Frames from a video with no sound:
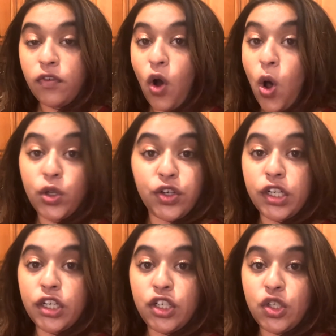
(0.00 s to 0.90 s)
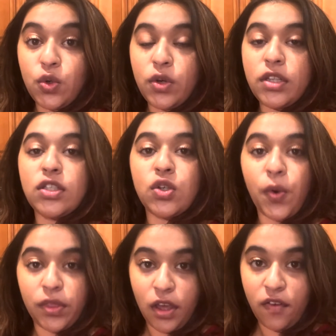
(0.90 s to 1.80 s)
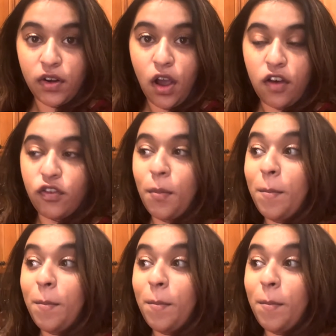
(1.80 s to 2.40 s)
all you're gonna do is turn the oven off.